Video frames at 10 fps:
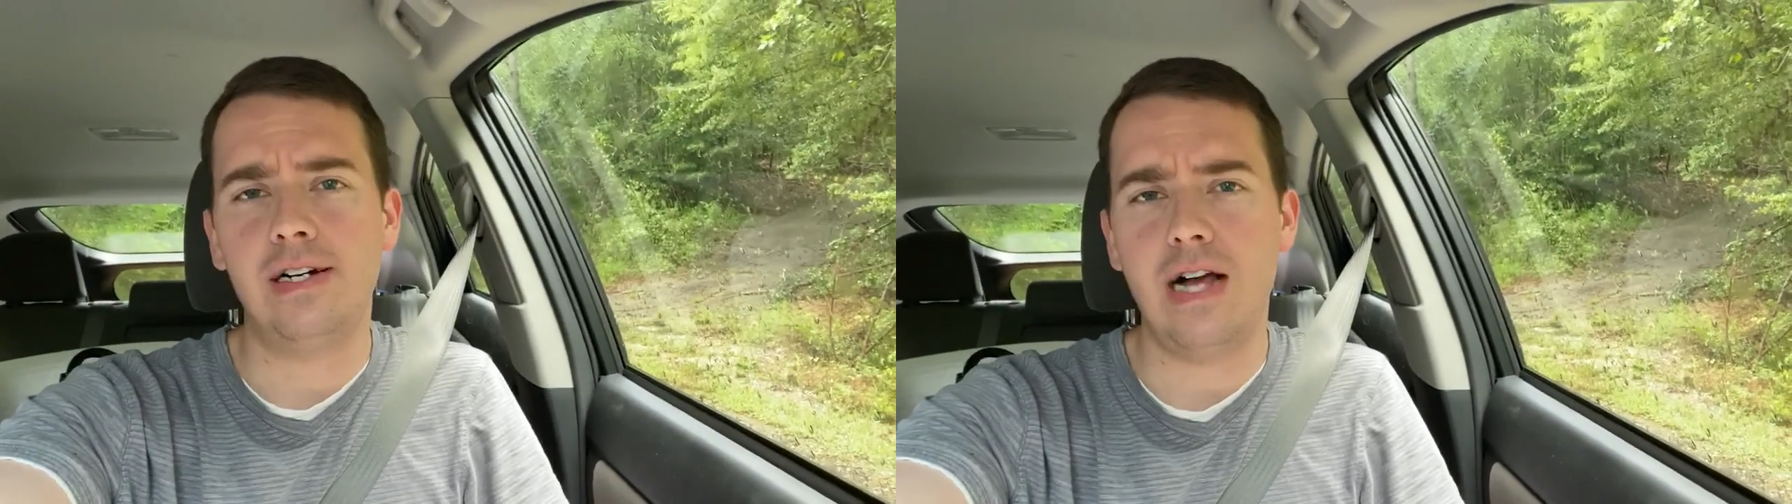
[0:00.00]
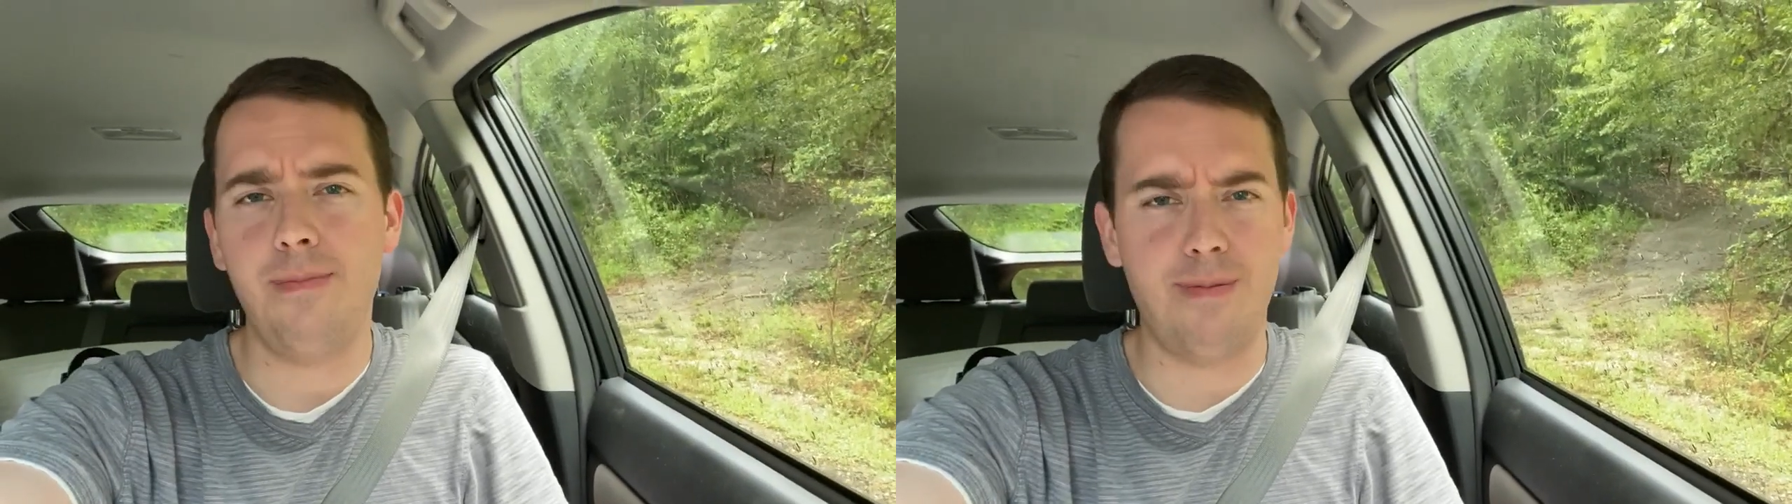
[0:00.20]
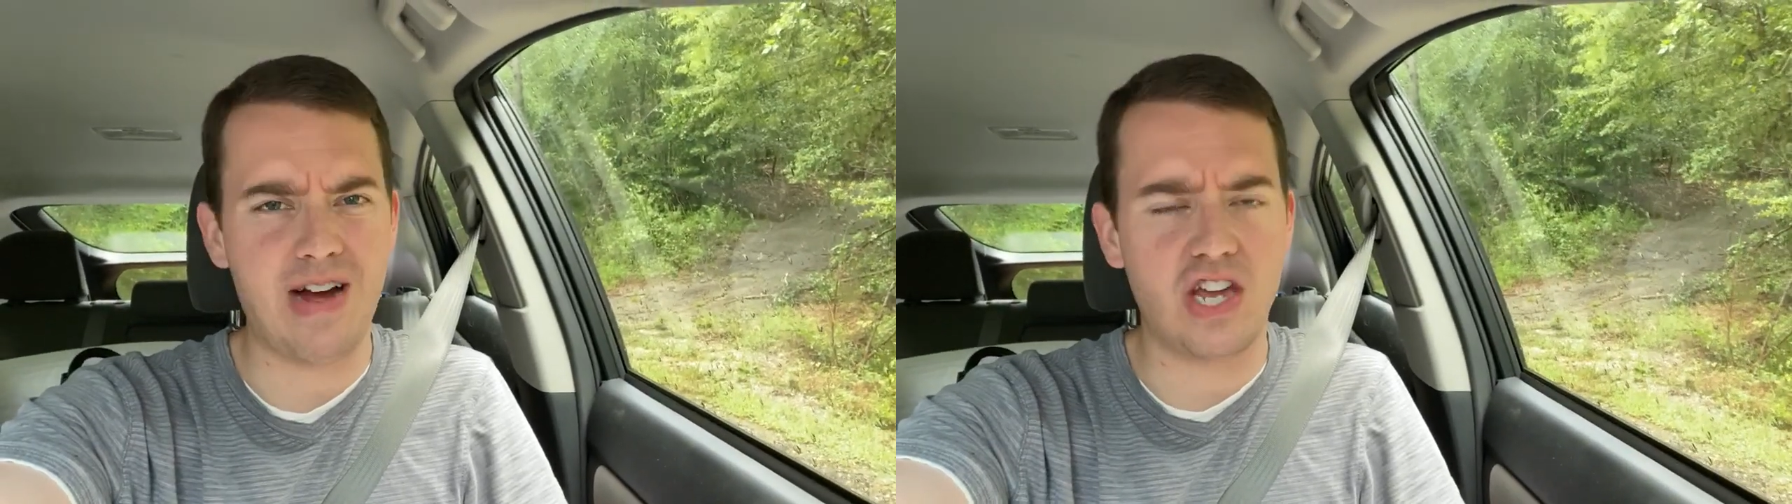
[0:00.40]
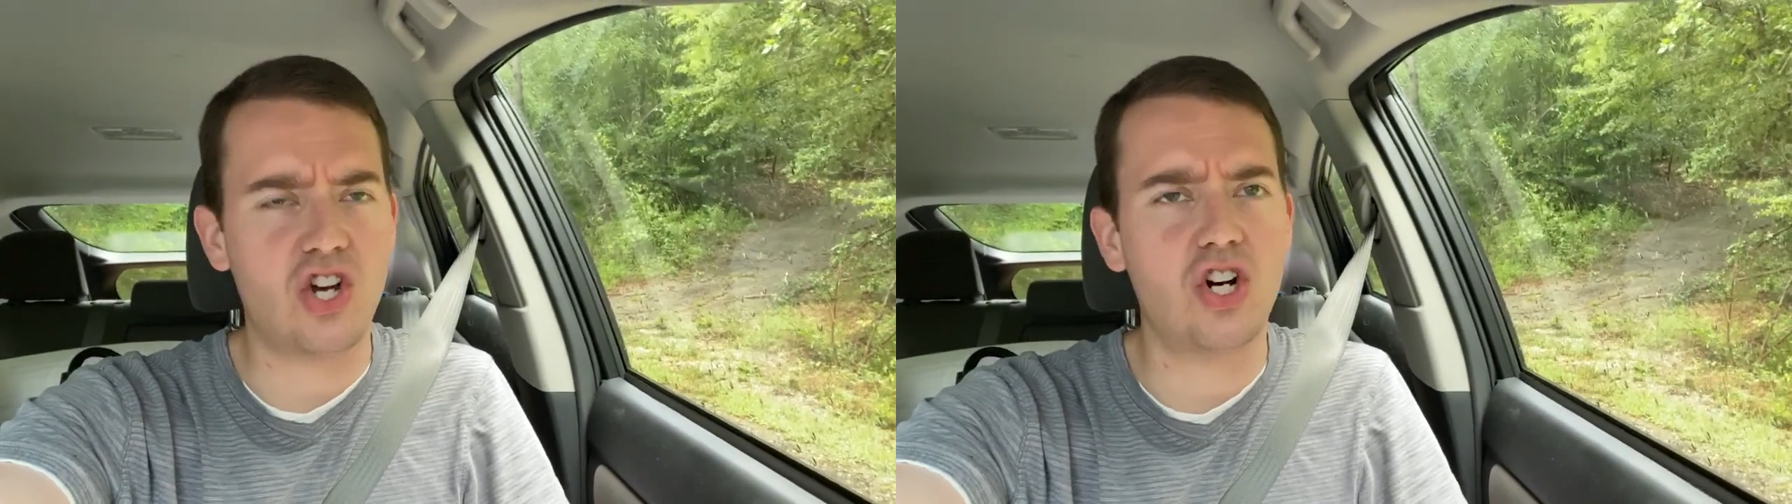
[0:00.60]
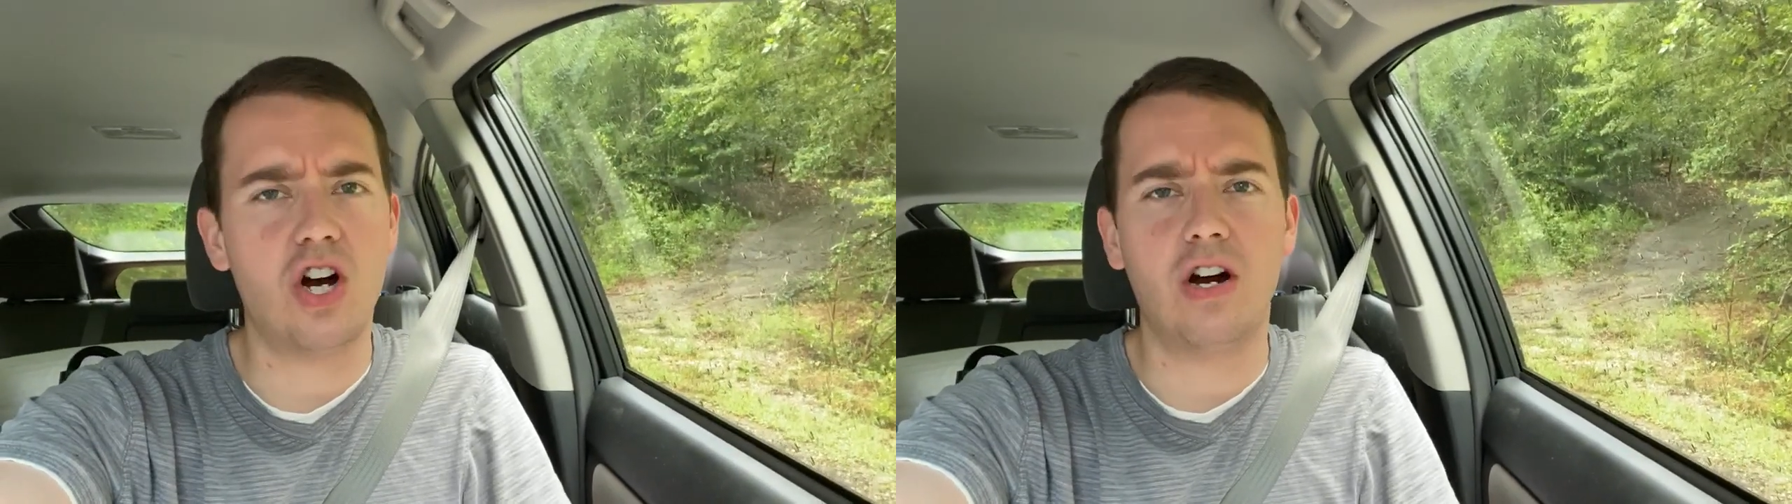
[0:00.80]
I'm in my
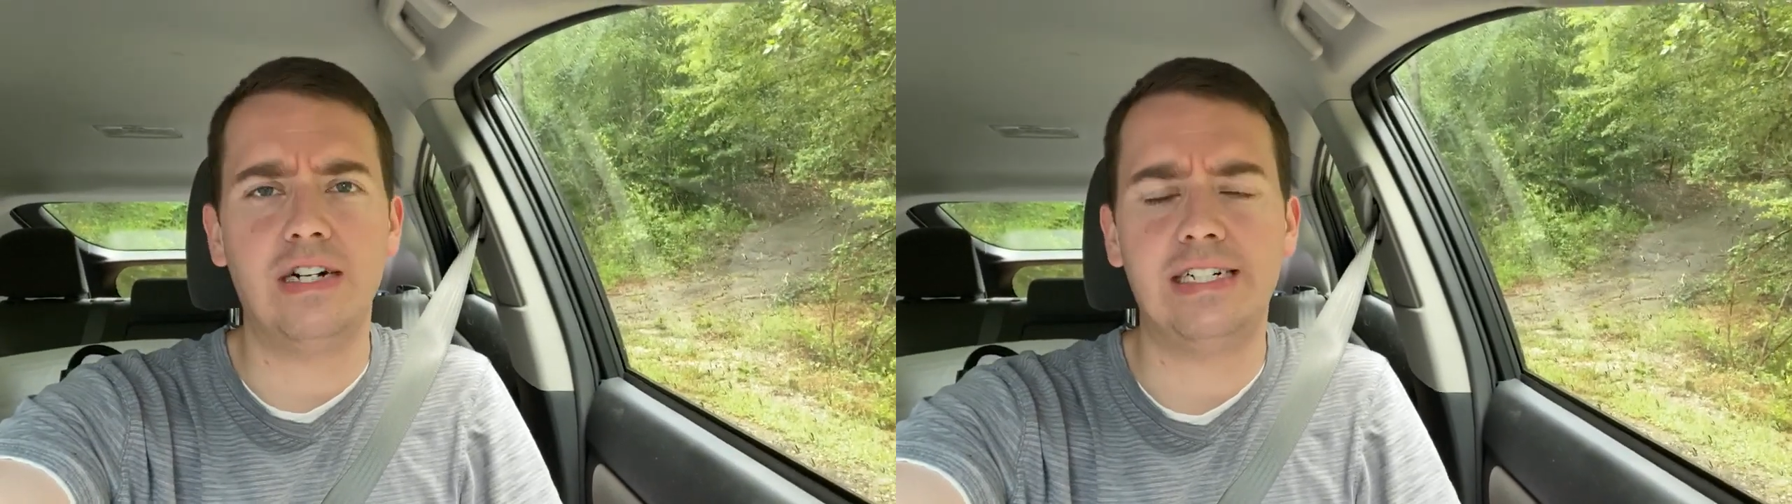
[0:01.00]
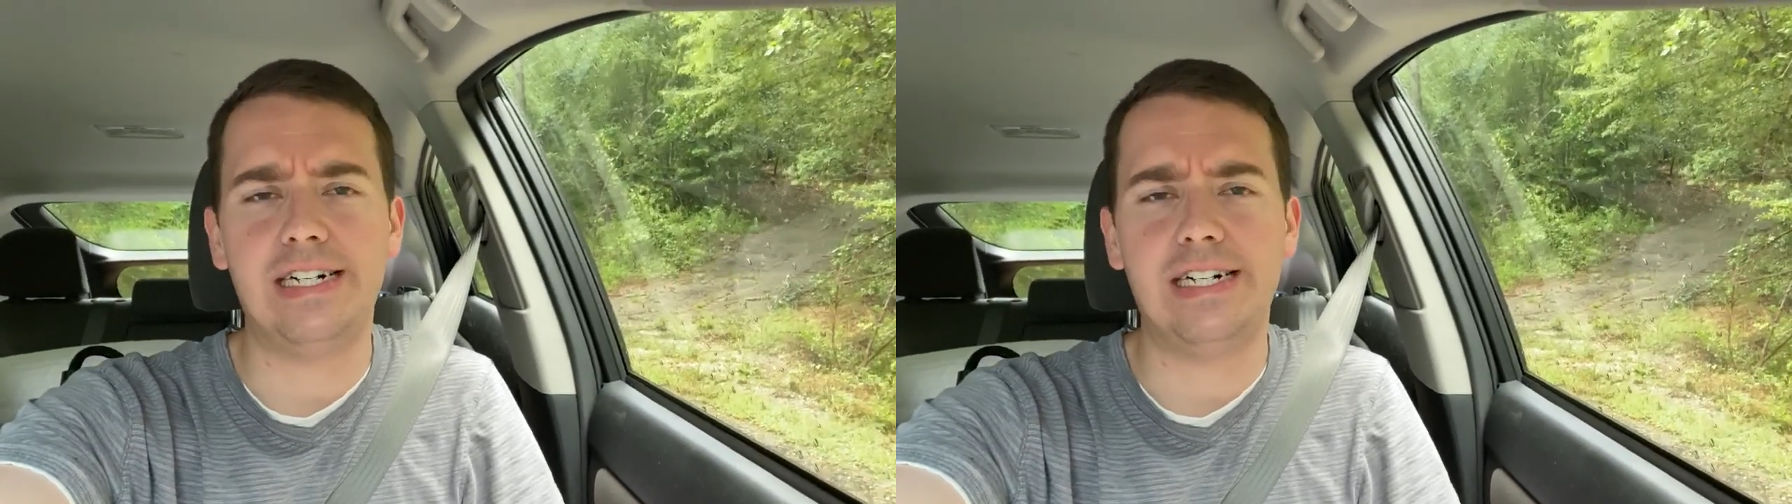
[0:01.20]
car.